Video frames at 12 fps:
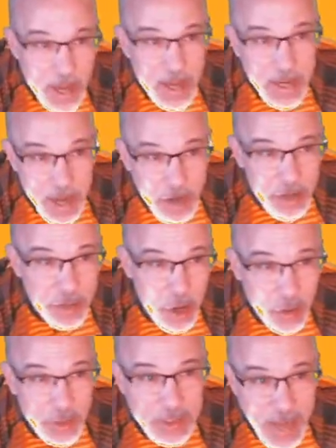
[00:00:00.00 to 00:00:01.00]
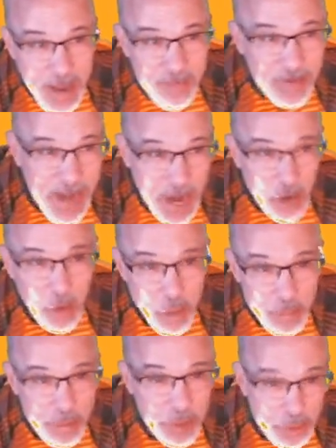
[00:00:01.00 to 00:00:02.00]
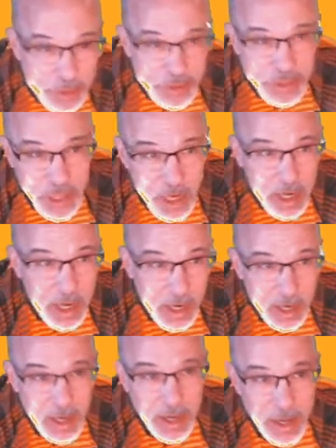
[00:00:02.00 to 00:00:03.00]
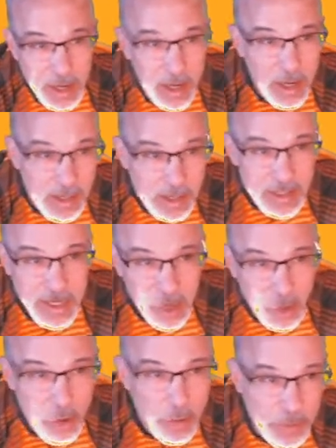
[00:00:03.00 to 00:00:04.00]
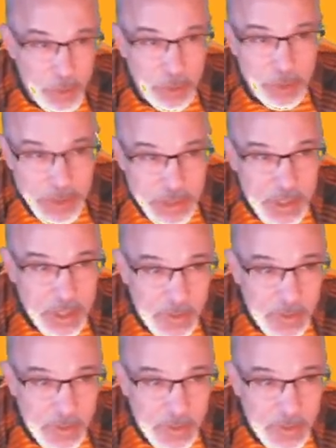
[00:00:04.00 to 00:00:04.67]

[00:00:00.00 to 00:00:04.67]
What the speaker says: Now you notice I have an Aero boost. The Aero boost